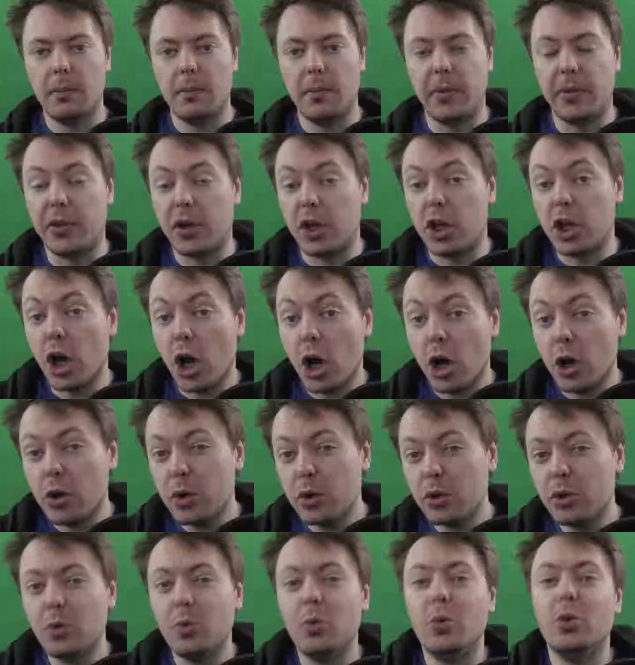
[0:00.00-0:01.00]
But the
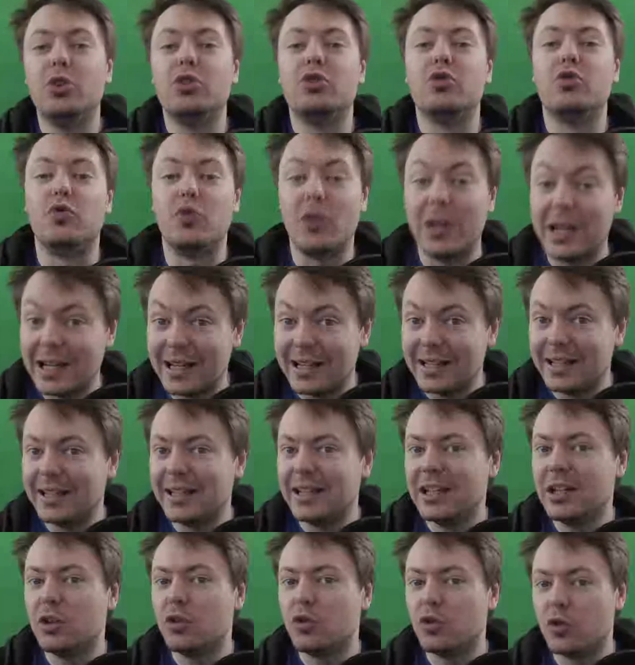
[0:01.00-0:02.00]
code was
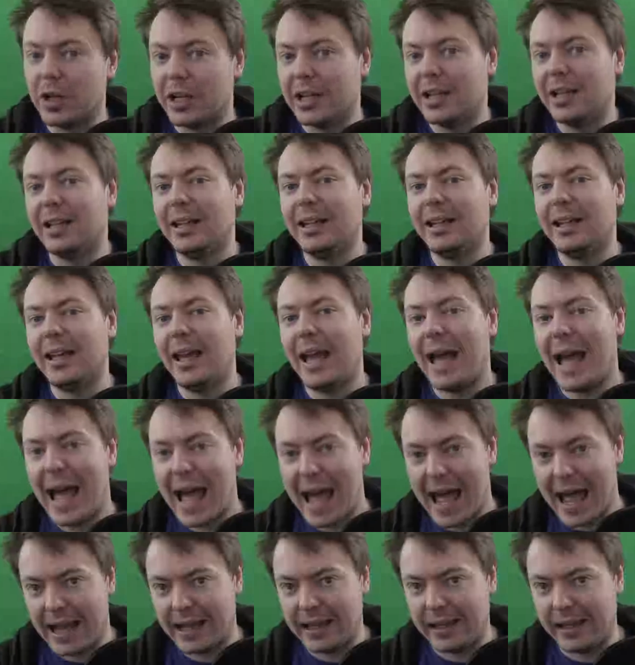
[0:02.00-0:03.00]
really
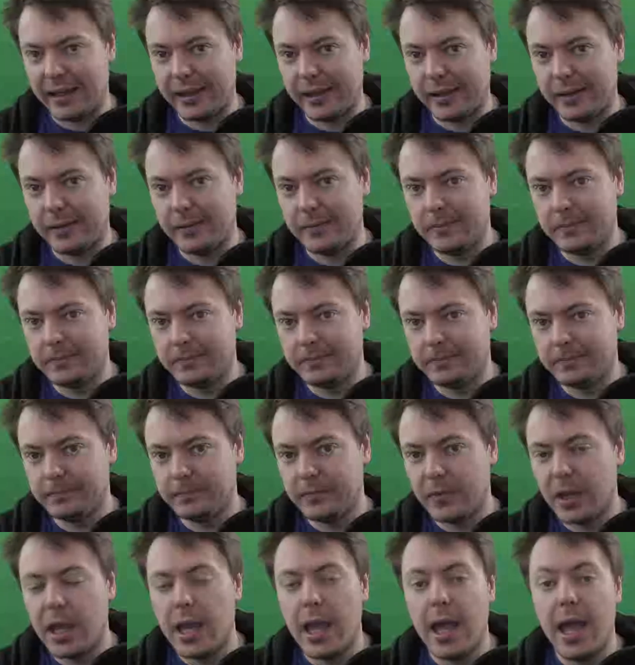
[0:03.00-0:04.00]
hacky.
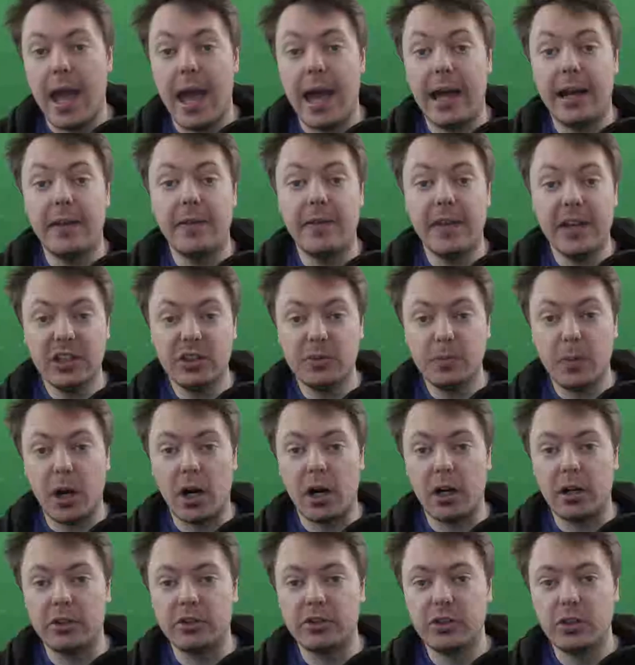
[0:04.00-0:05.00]
And in this
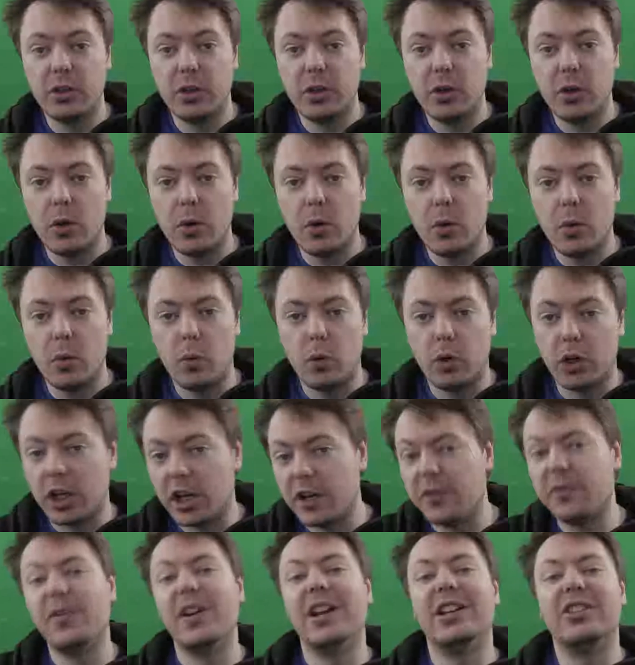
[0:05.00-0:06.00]
part, we're going to
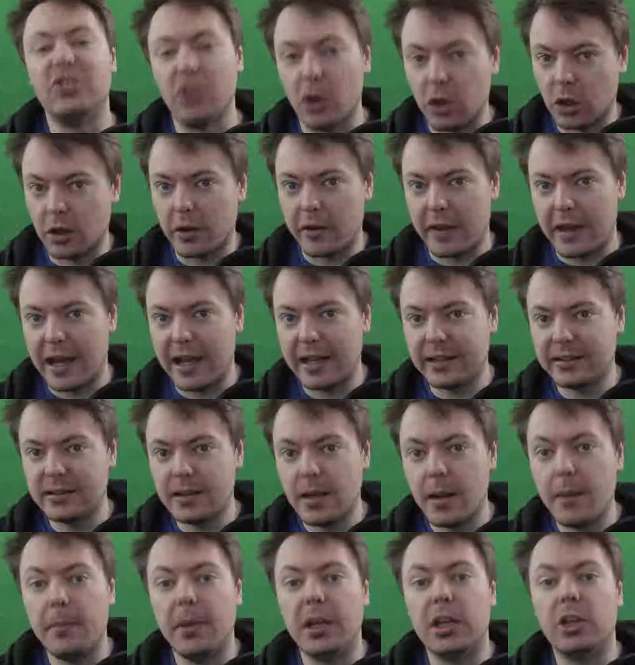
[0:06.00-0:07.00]
fix all of that
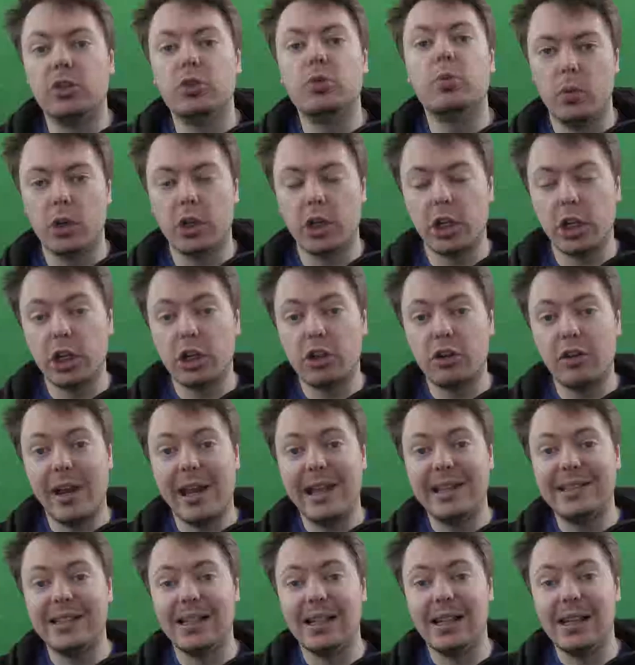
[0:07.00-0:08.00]
because we're going to
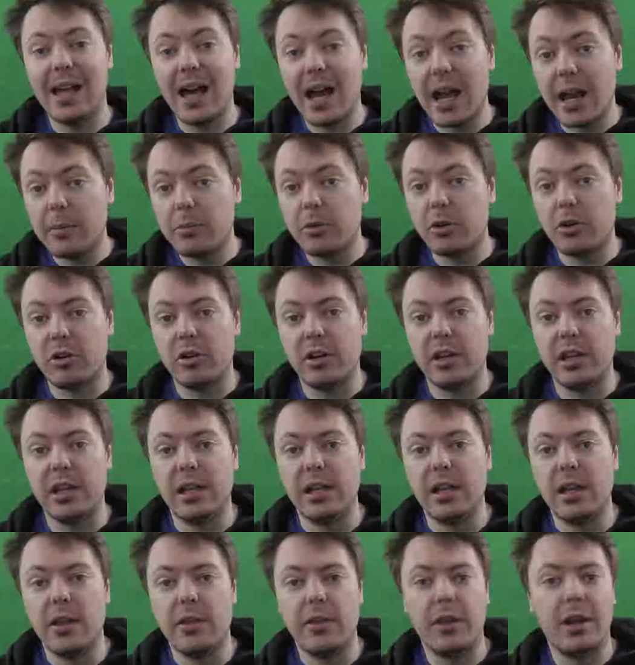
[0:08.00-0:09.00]
create a library
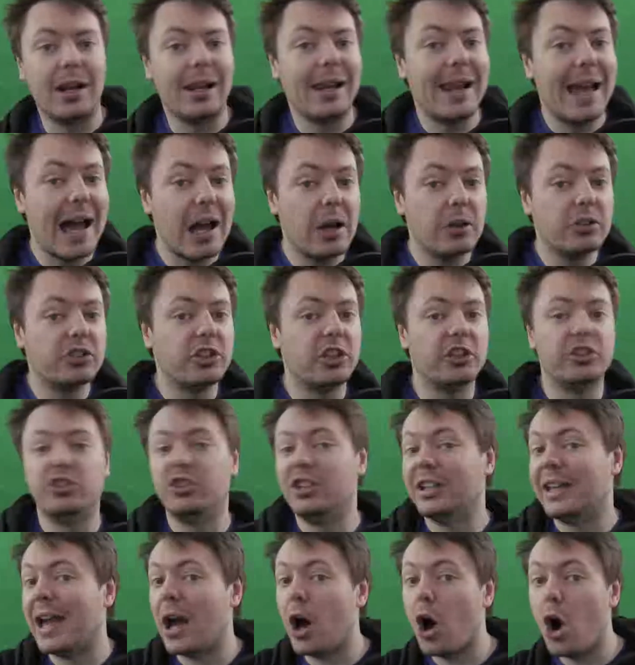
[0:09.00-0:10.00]
that allows us to
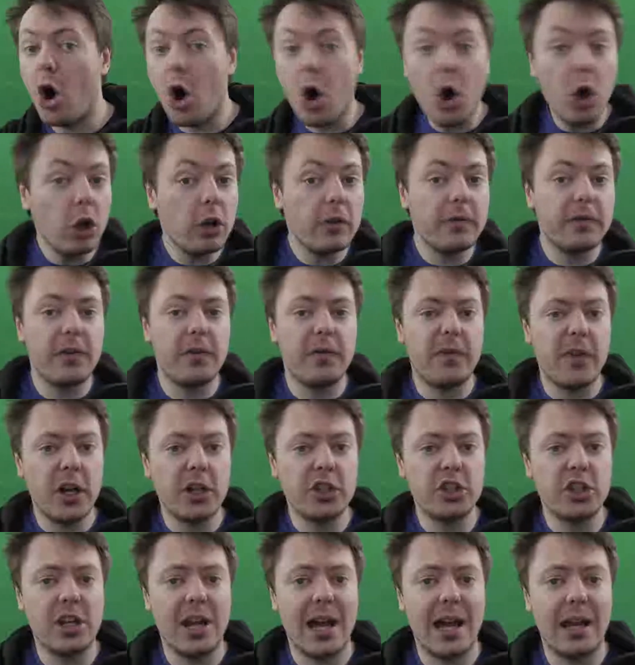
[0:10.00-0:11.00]
get all of the
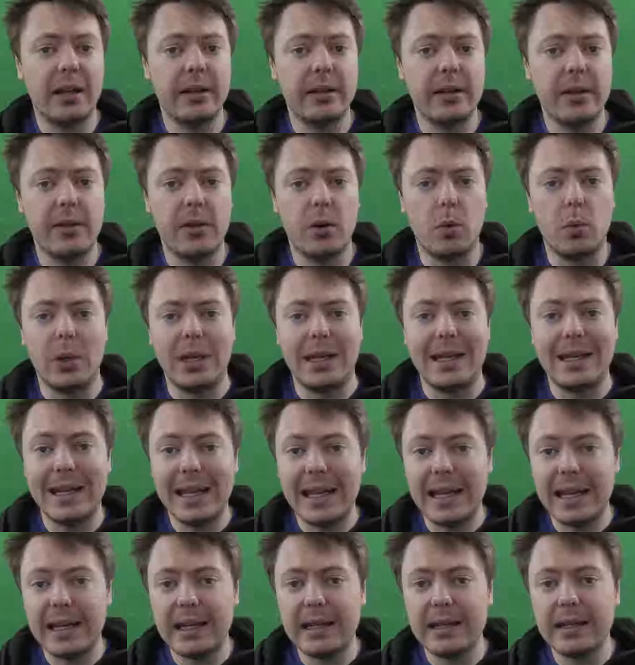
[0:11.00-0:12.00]
functionality that we
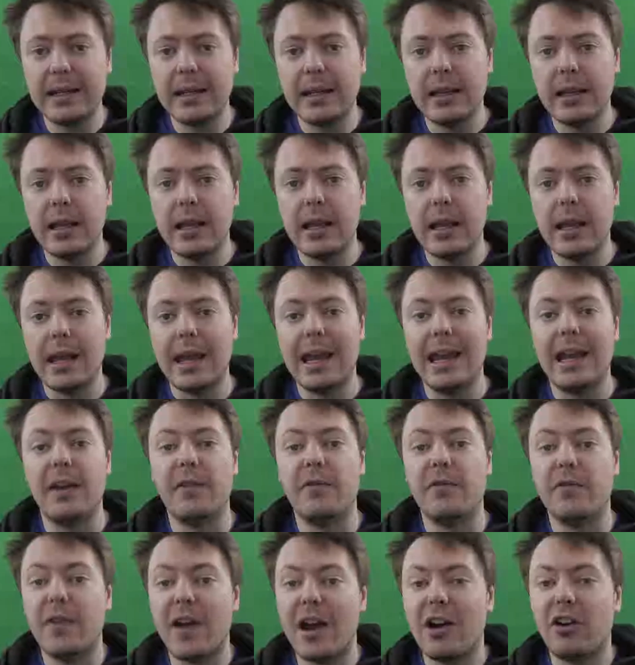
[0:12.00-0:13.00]
need in a
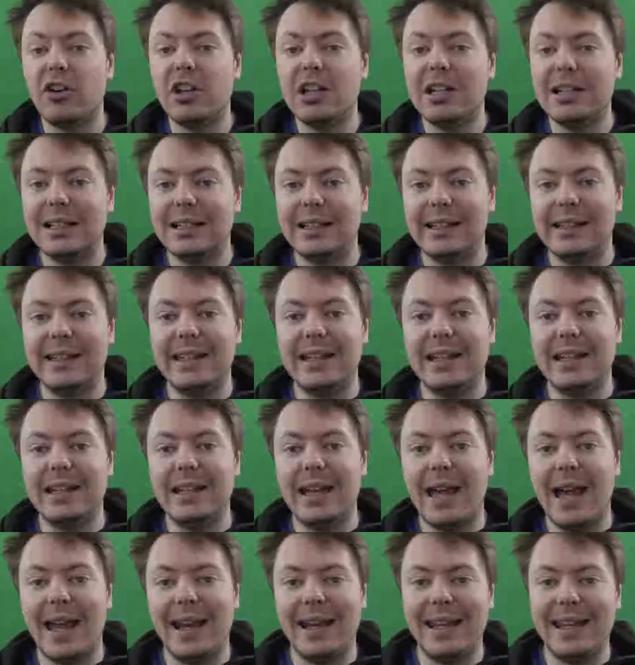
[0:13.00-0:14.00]
very clean
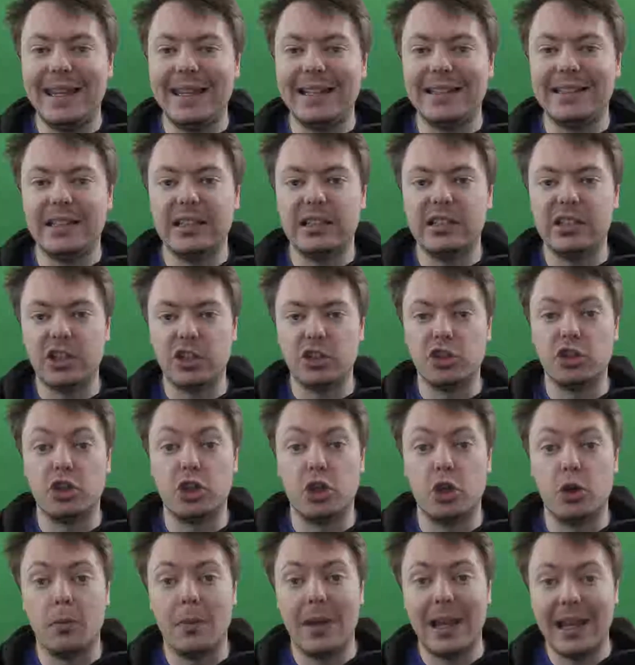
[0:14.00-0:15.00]
and easy to
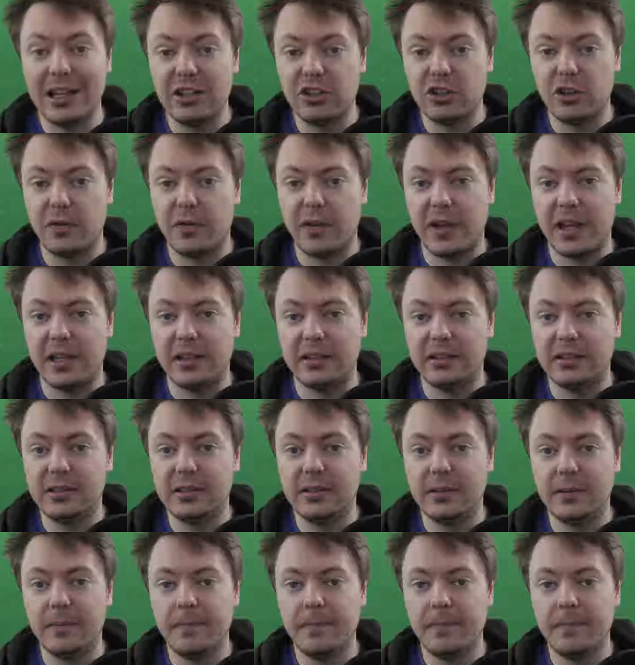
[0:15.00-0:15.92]
consume interface.